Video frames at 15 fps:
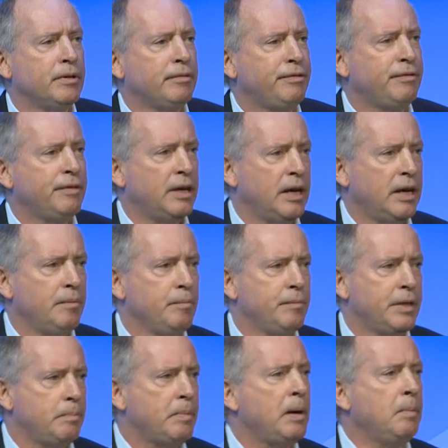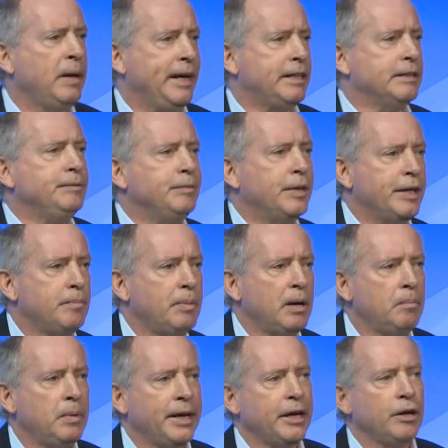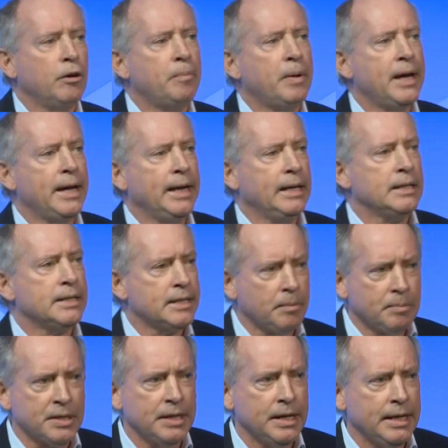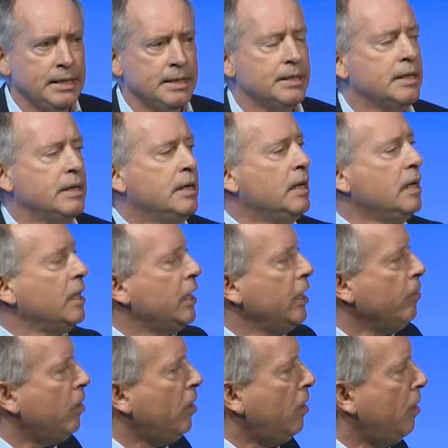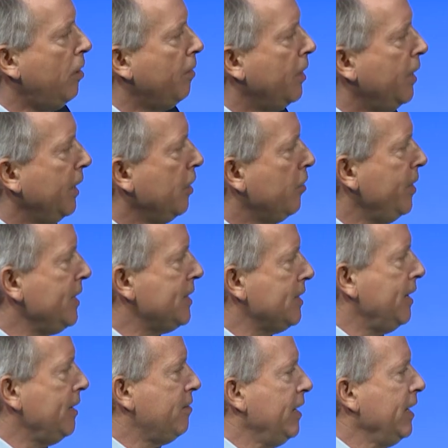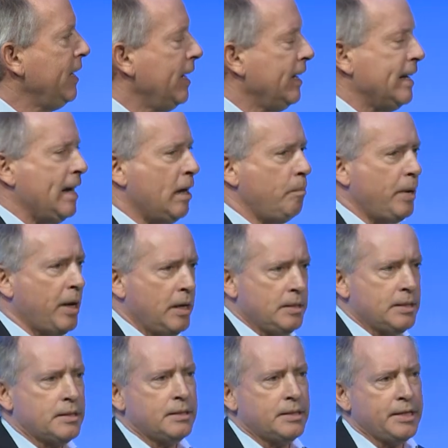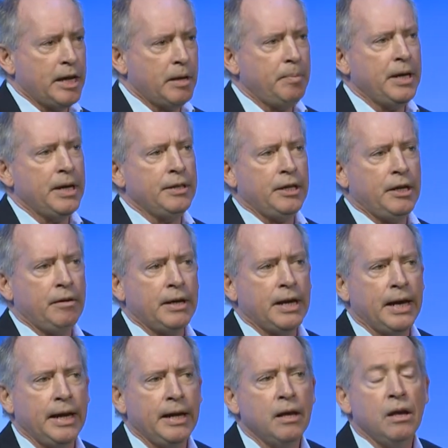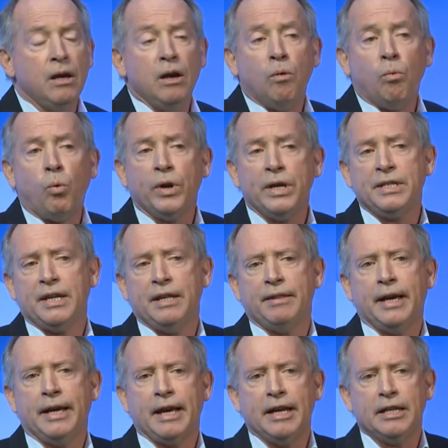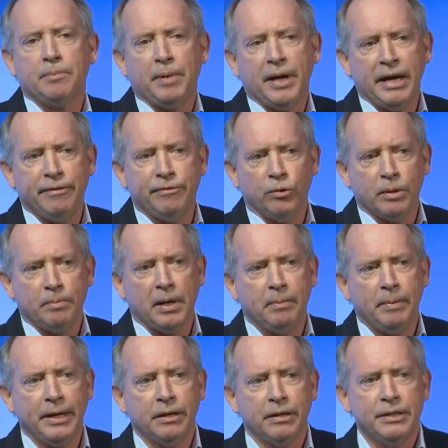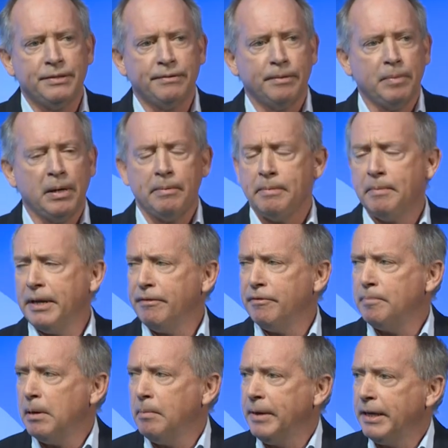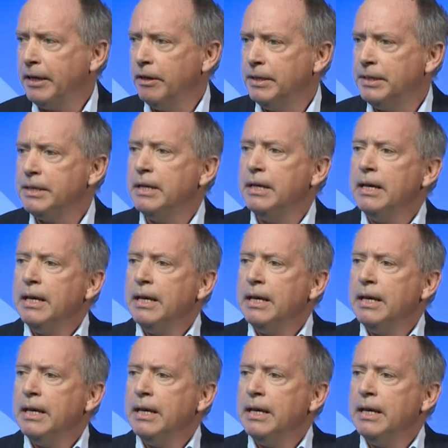of the public, and the public who are paying subsidies, who are increasingly thinking now, post-COP in the UK, what is it they're going to pay for, the public goods, public money for public goods.